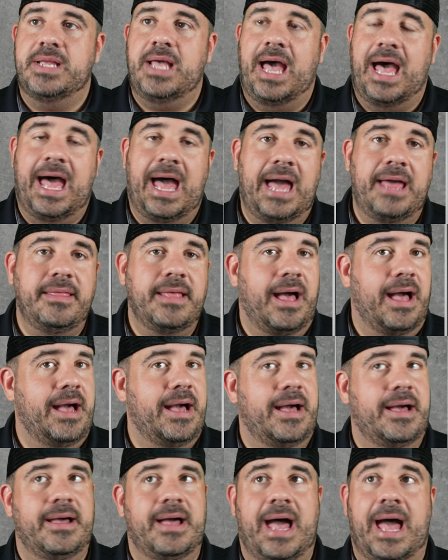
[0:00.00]

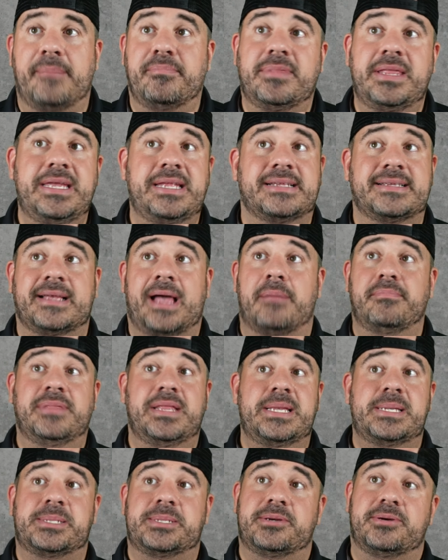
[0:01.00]

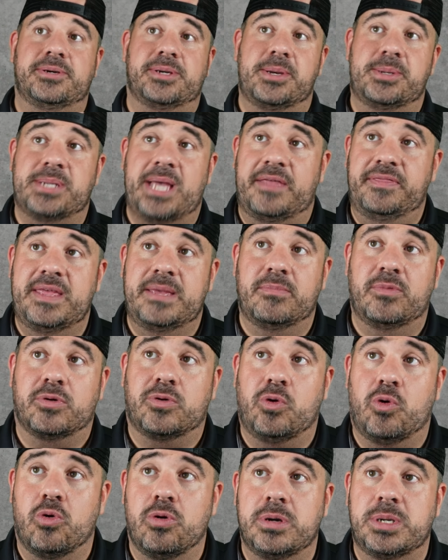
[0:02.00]
leaning Syracuse. I think
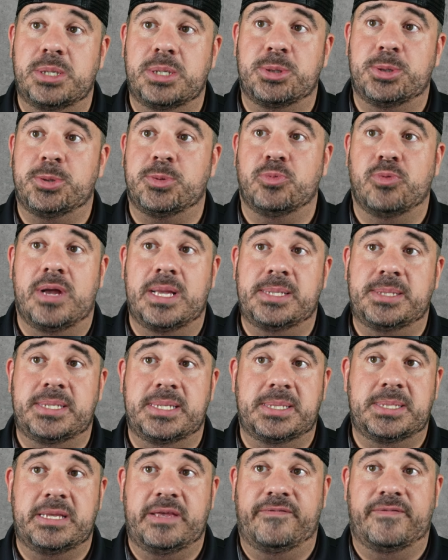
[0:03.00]
McCord just shreds
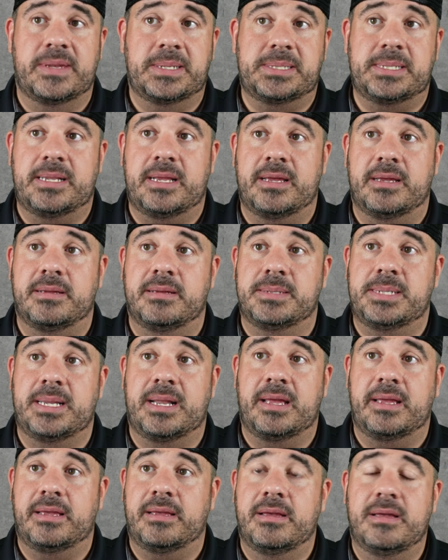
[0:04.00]
this defense today,
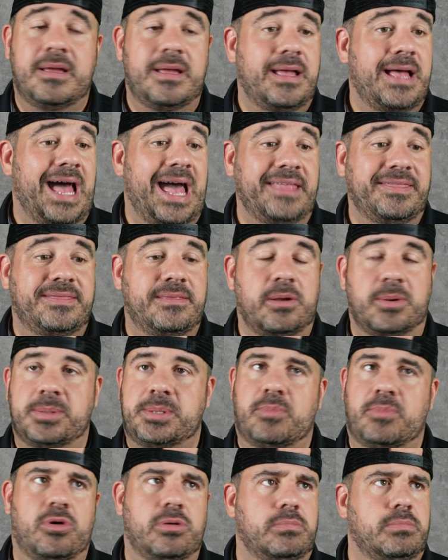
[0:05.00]
tonight.
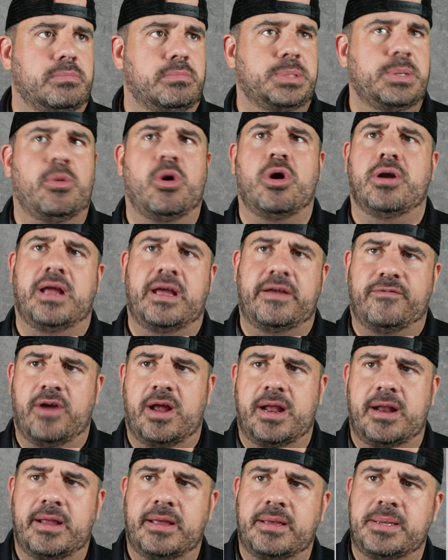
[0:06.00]
Tomorrow night,
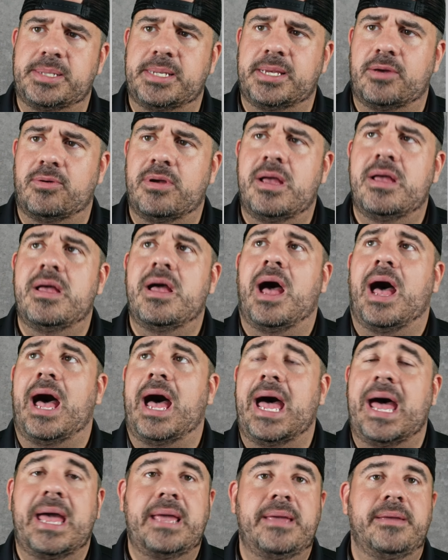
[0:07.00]
Friday night. So
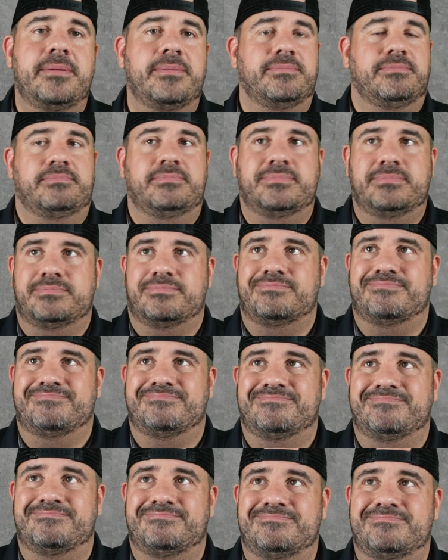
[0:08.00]
I
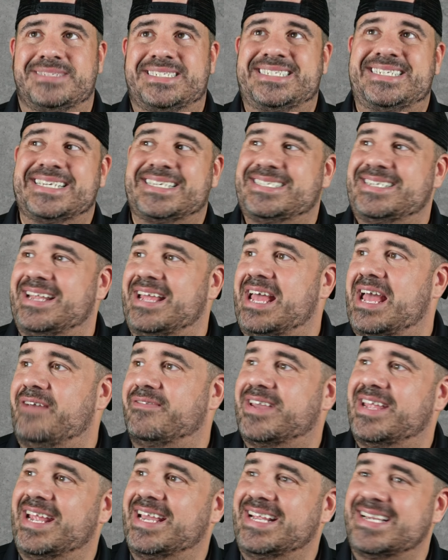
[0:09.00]
6.5.
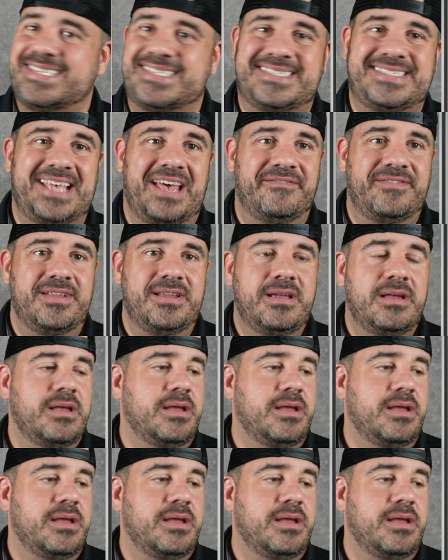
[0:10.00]
Can I get a 7?